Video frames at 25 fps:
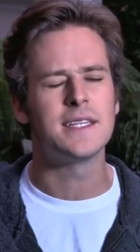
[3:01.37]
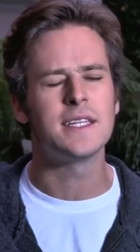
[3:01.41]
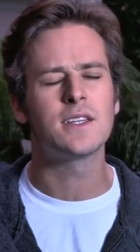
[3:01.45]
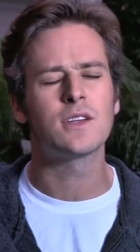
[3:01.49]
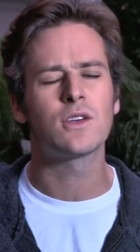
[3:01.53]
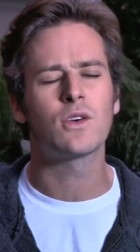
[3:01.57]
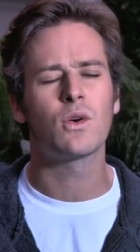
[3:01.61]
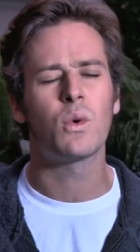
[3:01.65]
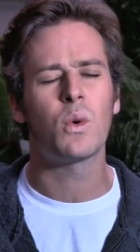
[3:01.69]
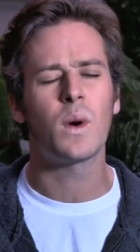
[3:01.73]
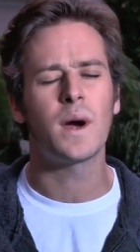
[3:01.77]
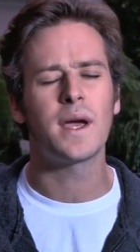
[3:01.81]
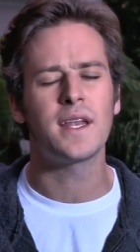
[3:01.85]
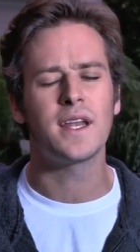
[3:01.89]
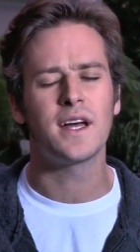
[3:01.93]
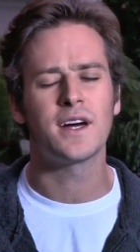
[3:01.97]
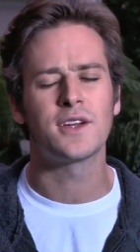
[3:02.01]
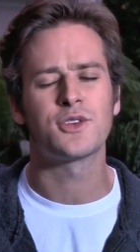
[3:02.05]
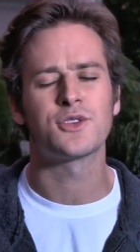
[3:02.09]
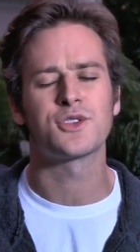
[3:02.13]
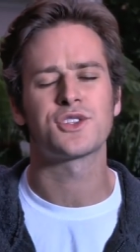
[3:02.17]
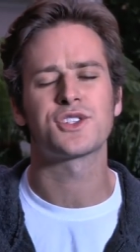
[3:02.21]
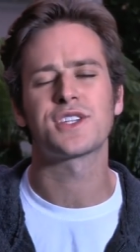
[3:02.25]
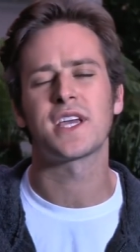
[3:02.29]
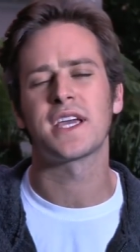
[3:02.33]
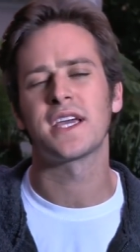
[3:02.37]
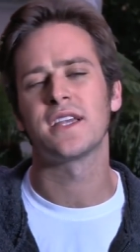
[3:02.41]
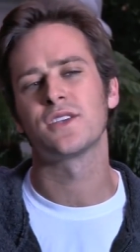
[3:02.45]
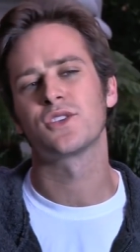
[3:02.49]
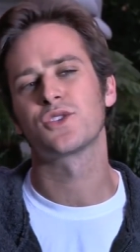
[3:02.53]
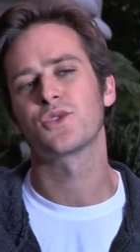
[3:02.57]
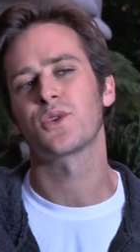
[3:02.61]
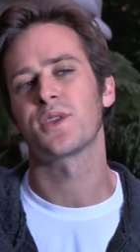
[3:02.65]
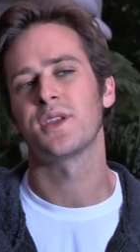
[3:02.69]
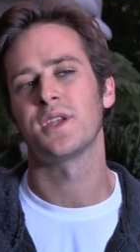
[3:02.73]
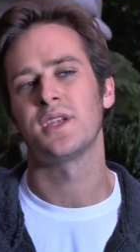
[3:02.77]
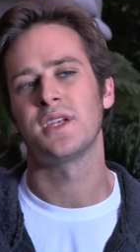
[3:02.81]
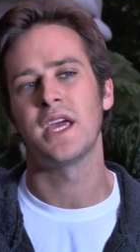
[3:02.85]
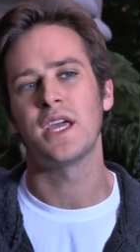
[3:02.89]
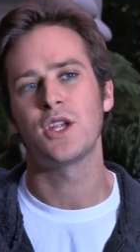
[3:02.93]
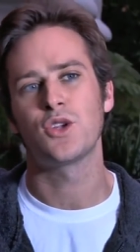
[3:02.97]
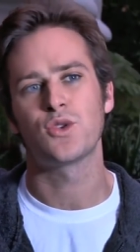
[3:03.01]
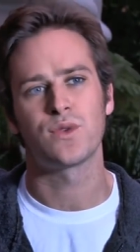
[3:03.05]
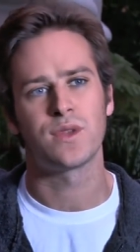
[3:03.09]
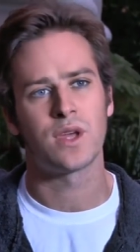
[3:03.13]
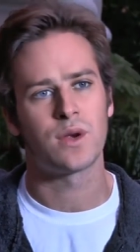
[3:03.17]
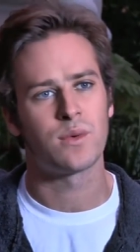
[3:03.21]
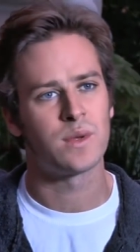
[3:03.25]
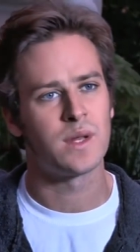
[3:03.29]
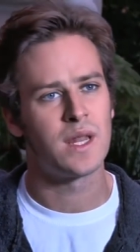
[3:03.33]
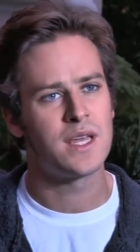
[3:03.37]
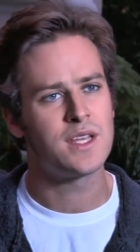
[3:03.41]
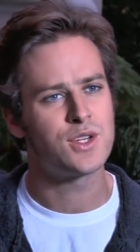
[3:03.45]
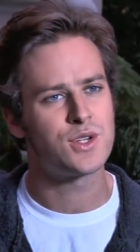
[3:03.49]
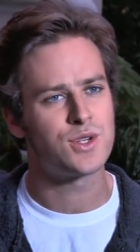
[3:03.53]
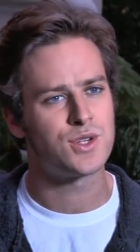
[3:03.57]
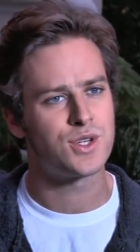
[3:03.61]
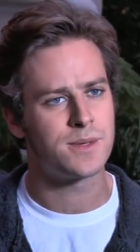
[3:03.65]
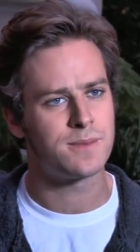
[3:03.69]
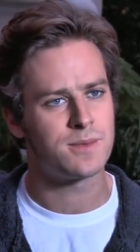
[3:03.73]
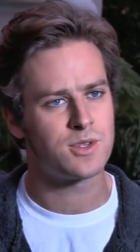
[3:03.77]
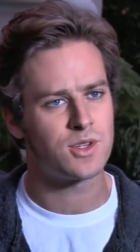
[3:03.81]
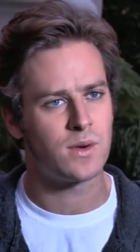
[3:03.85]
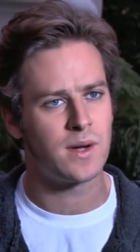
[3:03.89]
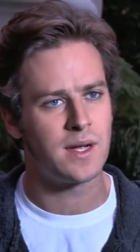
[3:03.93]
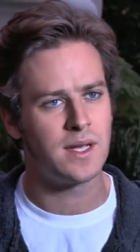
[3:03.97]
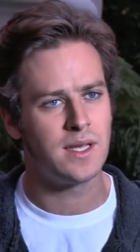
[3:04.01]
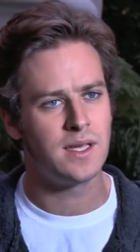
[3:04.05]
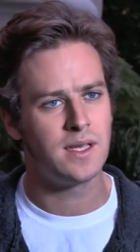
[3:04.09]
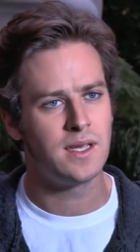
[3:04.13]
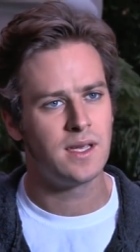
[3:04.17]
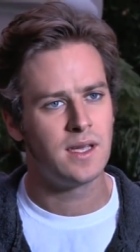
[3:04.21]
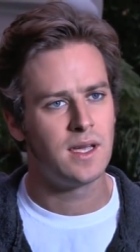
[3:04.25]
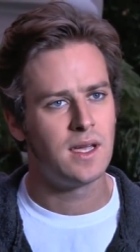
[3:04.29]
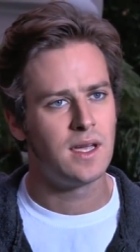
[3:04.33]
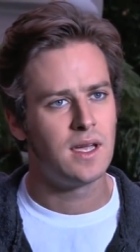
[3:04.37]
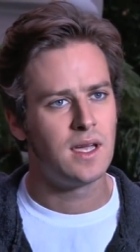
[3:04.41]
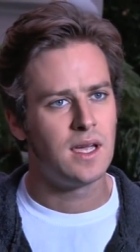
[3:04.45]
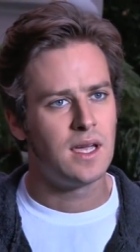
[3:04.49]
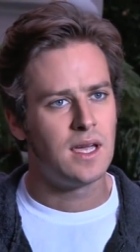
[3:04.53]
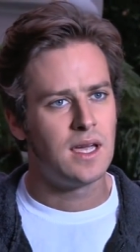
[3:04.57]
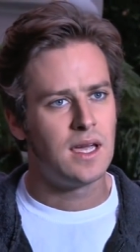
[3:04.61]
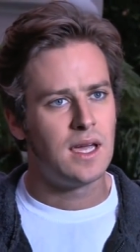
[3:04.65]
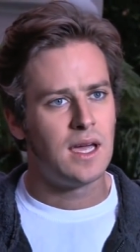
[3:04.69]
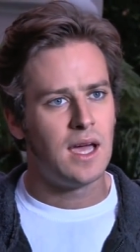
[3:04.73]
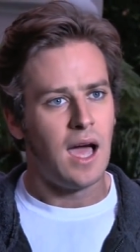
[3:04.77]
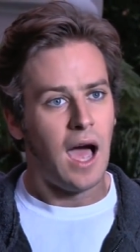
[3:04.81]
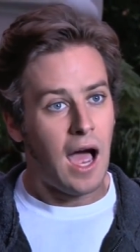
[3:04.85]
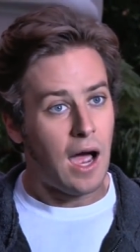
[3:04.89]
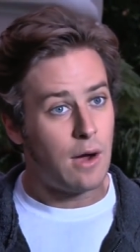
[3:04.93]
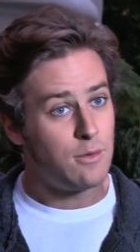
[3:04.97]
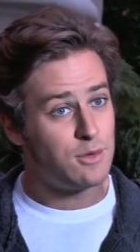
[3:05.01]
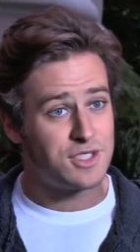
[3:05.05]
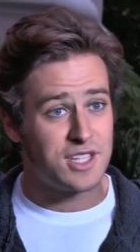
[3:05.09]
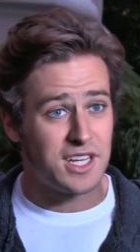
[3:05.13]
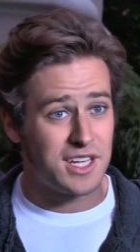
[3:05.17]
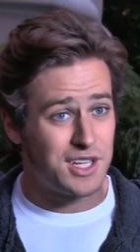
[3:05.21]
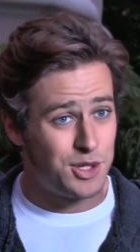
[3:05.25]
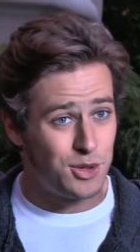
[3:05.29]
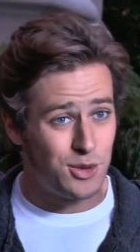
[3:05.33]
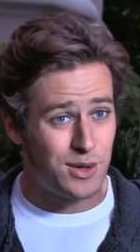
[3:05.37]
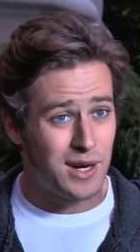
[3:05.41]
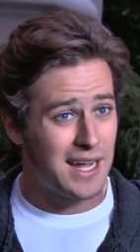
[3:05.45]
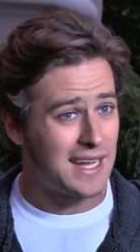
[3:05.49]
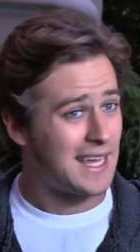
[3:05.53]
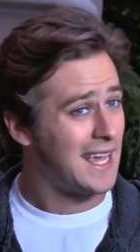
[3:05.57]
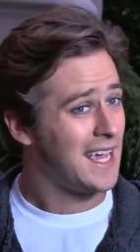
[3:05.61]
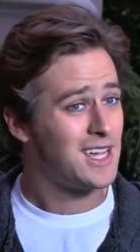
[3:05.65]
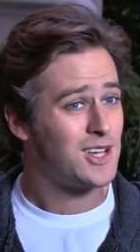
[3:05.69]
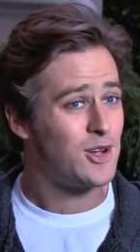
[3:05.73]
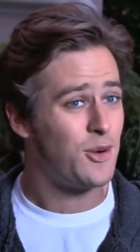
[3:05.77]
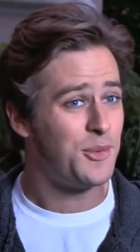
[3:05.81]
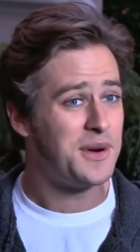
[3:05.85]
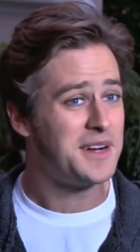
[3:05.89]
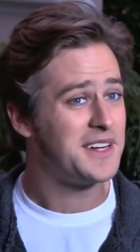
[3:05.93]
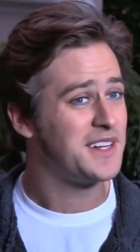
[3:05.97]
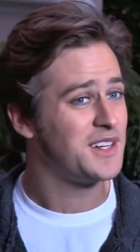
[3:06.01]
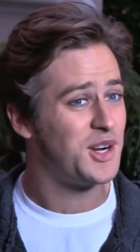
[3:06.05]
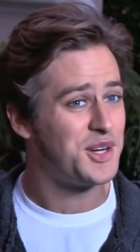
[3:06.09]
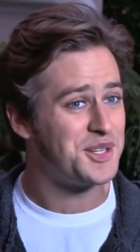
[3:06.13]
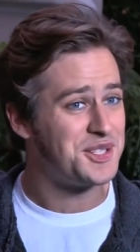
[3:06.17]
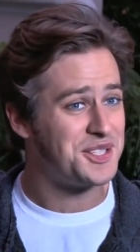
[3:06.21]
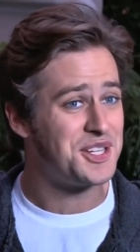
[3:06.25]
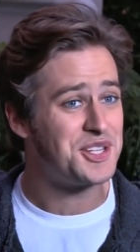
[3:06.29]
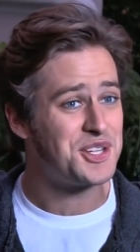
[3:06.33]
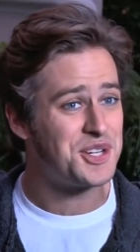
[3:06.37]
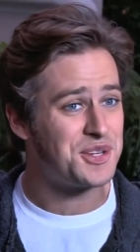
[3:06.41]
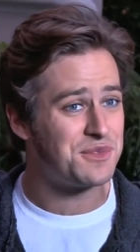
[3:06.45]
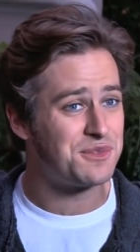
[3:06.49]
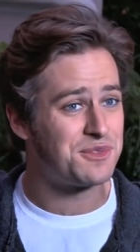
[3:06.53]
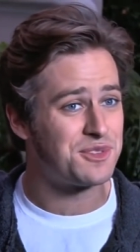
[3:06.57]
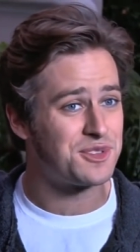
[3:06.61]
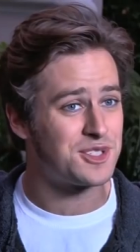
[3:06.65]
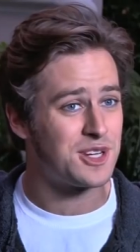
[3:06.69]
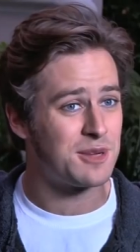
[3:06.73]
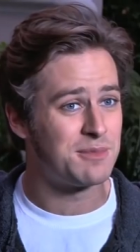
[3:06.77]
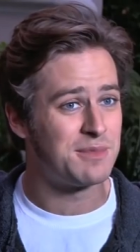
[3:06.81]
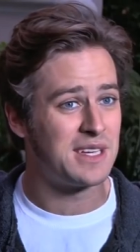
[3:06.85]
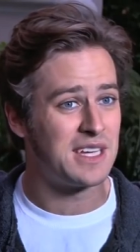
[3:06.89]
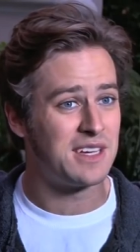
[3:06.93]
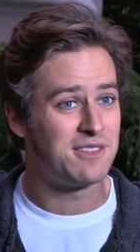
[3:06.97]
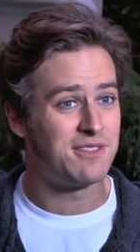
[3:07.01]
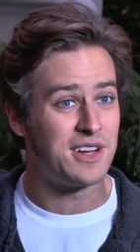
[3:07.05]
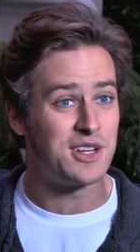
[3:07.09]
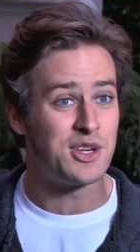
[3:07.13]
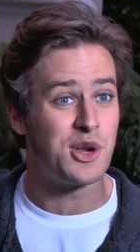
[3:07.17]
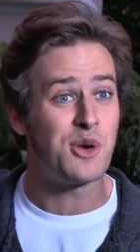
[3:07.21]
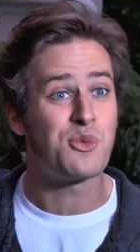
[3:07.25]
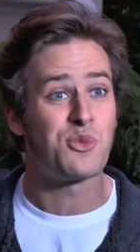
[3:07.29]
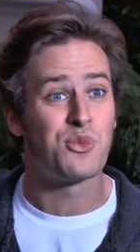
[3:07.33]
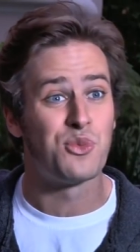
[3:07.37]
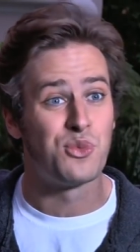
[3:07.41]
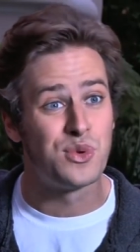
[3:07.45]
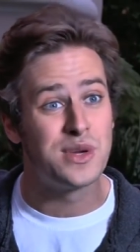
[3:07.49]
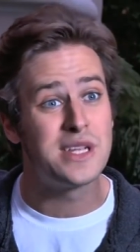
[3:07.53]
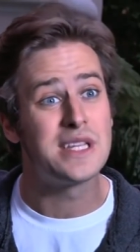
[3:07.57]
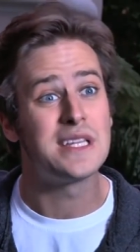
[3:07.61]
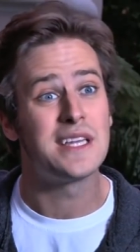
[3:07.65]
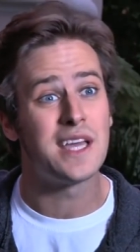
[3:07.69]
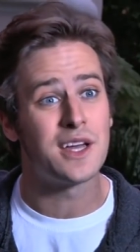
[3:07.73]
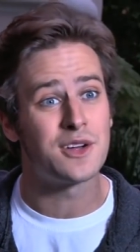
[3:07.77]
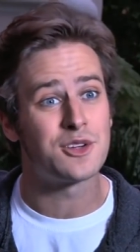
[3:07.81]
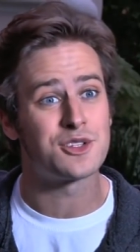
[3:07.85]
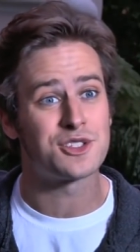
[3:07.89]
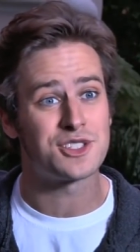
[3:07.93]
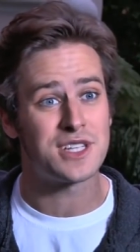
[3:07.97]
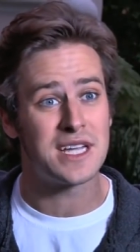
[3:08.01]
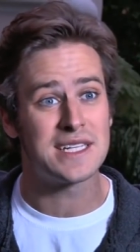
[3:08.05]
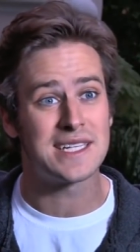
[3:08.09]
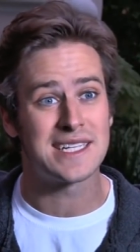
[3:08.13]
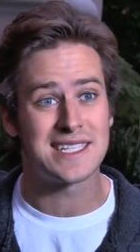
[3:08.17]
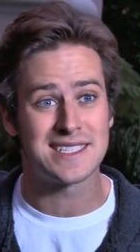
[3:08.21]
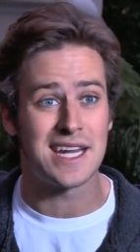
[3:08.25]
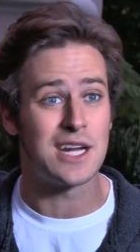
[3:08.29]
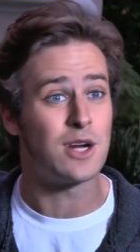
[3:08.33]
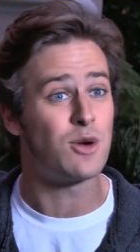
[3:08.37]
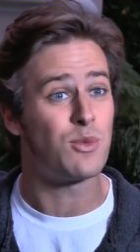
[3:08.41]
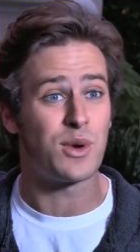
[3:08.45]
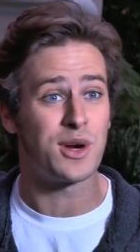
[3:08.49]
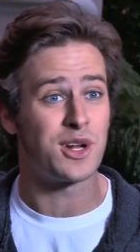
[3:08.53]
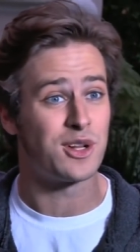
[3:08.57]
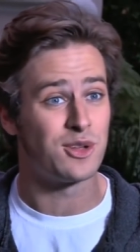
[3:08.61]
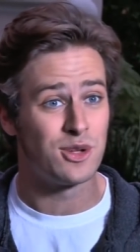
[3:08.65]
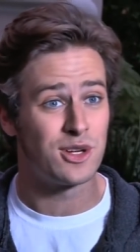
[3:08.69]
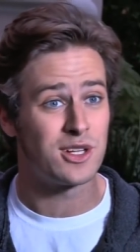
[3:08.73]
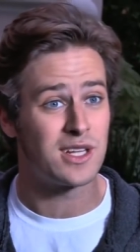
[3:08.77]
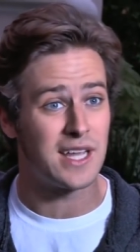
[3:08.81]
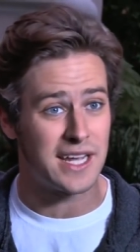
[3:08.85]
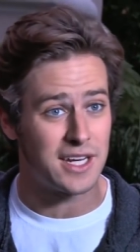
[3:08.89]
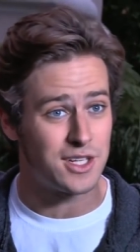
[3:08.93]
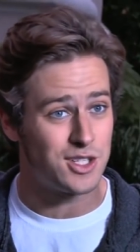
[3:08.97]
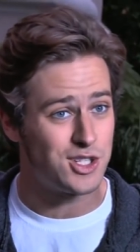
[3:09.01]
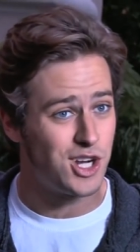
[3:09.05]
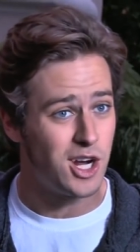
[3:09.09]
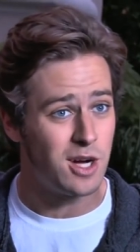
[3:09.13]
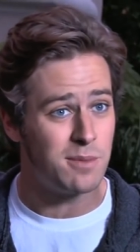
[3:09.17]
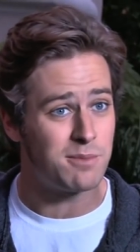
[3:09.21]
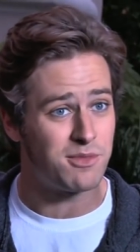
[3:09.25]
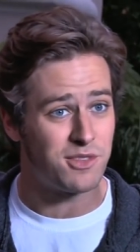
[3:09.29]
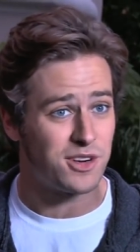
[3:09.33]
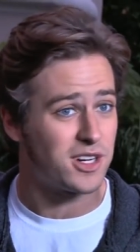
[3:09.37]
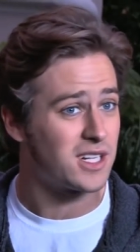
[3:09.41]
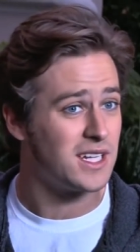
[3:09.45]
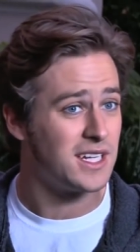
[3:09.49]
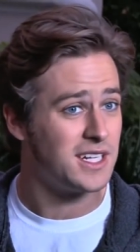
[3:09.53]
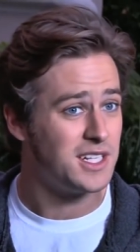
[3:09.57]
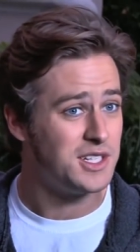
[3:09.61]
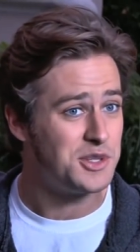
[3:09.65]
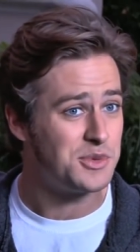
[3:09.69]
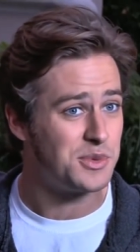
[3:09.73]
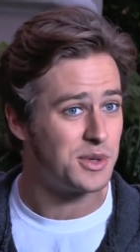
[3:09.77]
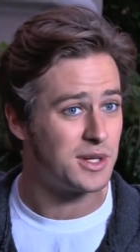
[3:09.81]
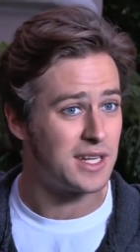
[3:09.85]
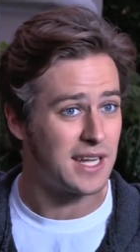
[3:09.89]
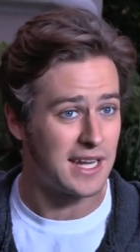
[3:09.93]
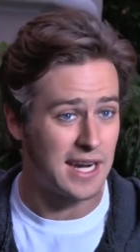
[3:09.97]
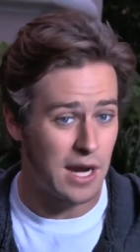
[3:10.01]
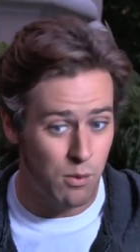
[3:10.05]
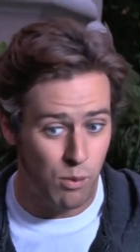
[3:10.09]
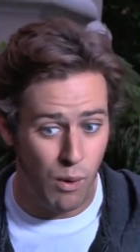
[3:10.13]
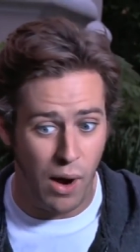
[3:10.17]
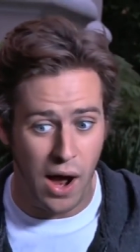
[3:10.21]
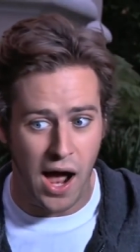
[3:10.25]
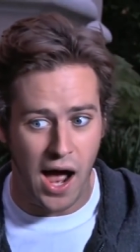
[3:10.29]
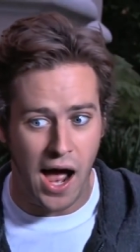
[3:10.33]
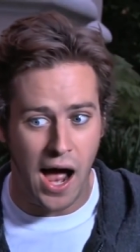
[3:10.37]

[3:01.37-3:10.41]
didn't quite understand sort of the nature of their relationship, so I. I was like, you know what? I can't go in and audition for something if I don't really understand it because I don't want to look like a chump for Clint right. Eastwood. Like I,